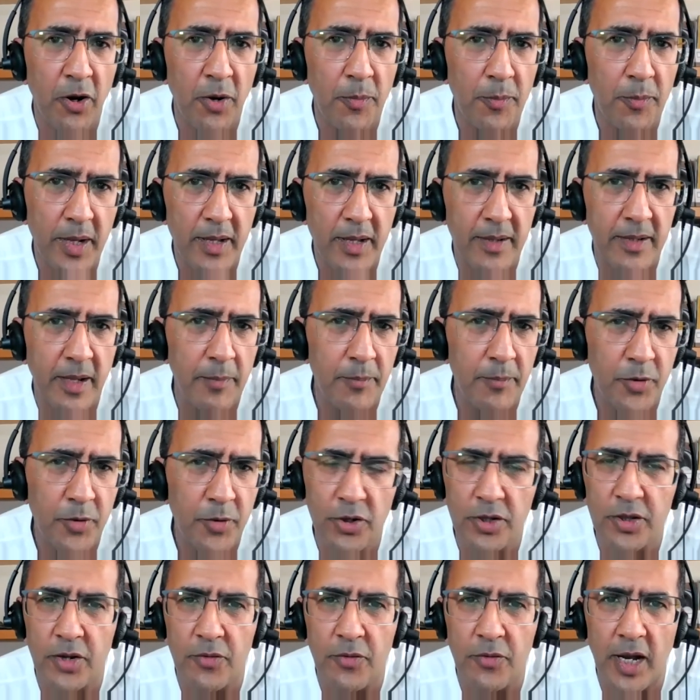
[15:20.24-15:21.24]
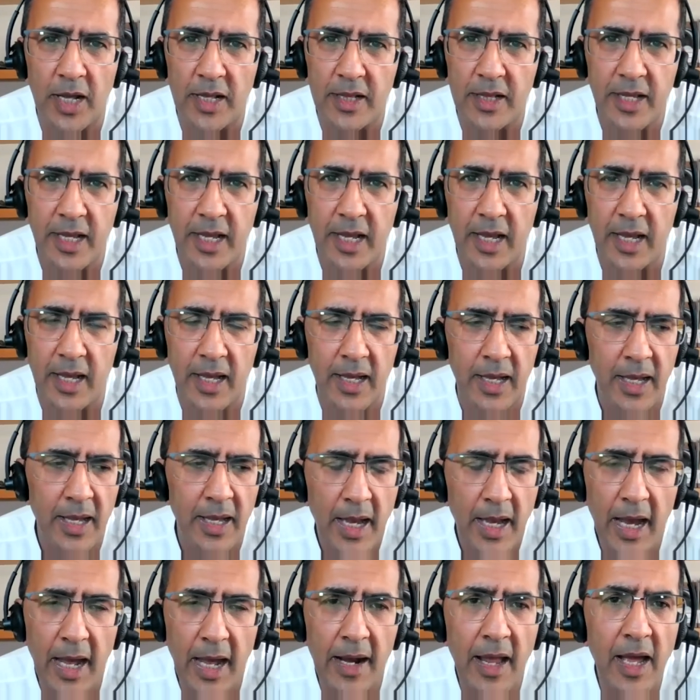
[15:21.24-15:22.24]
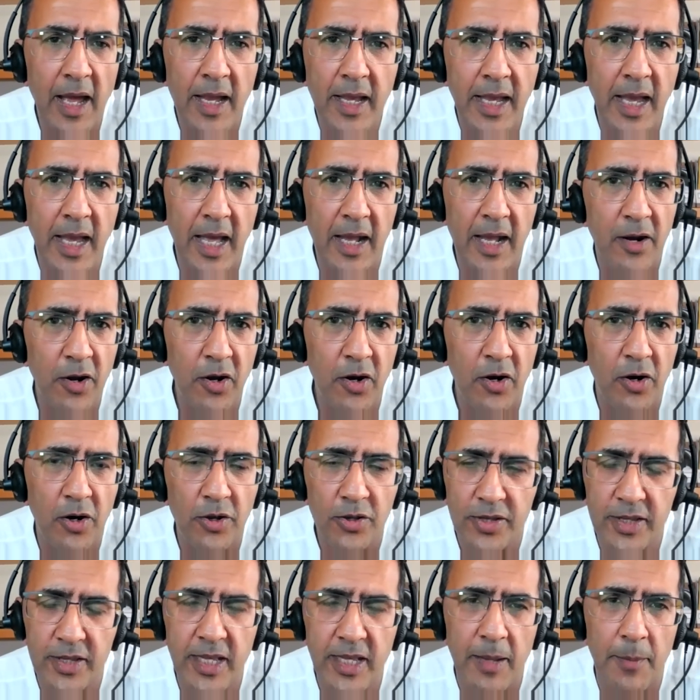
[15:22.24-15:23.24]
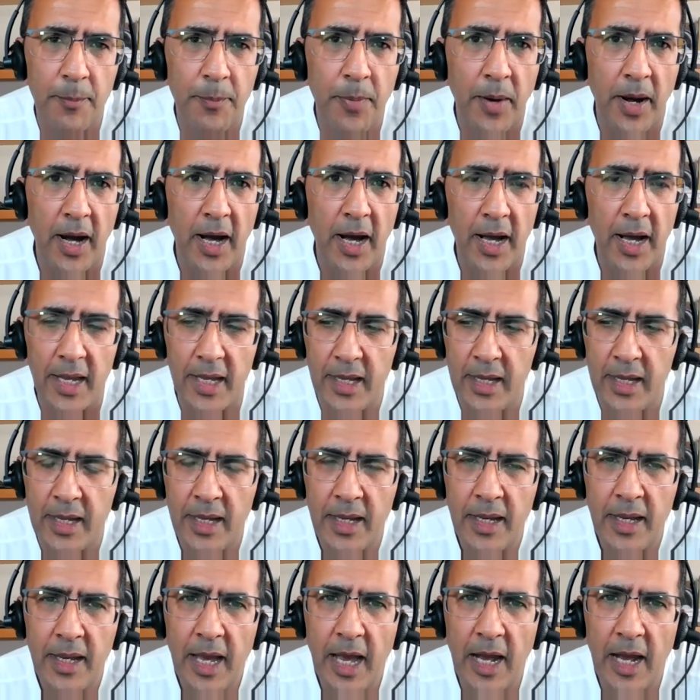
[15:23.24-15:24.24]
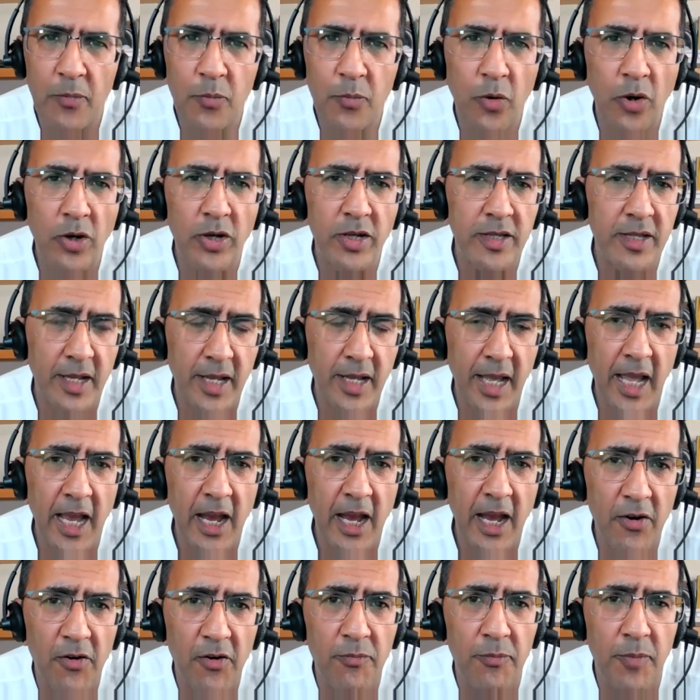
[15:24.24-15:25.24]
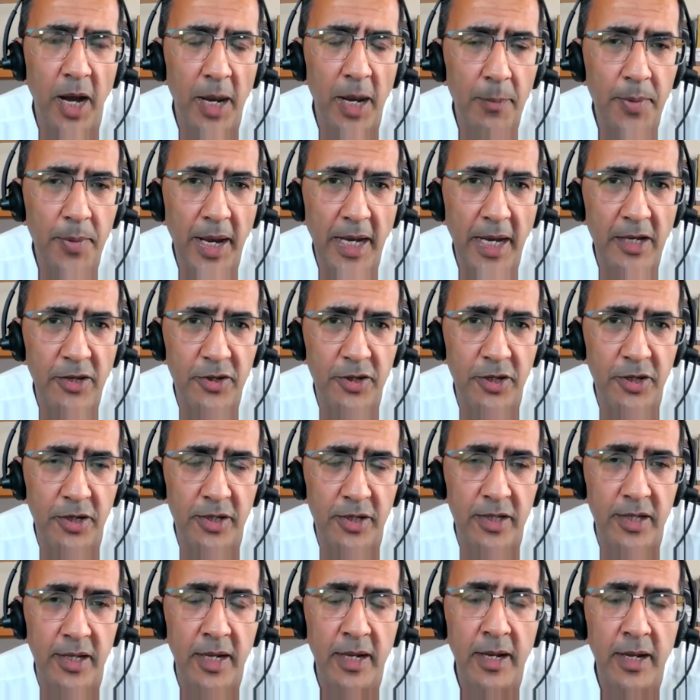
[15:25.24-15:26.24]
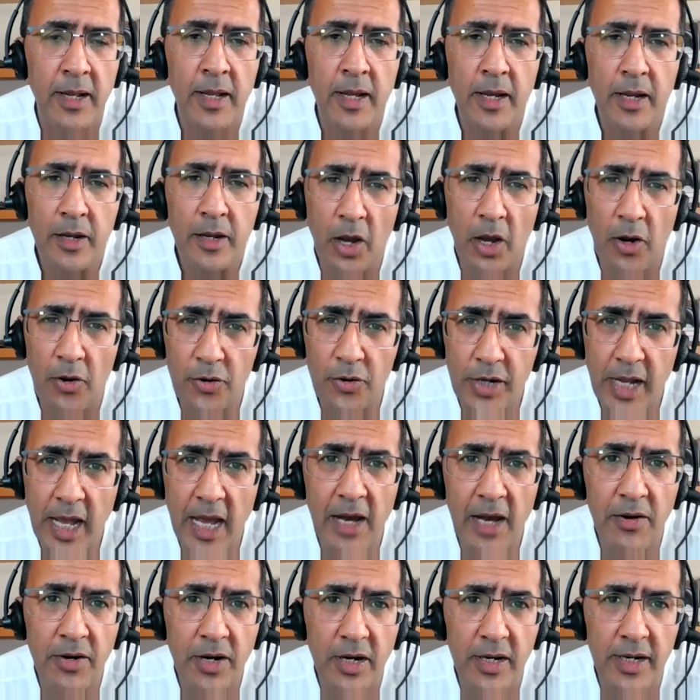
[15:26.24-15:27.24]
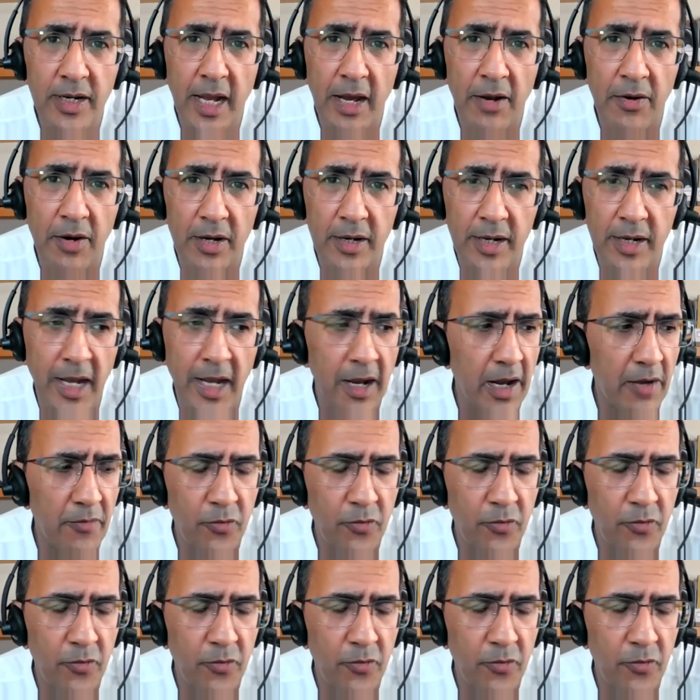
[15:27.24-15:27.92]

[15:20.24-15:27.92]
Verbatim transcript: on because I'm doing the right thing, and I cannot sit by and watch the care of my patients go down and down and down.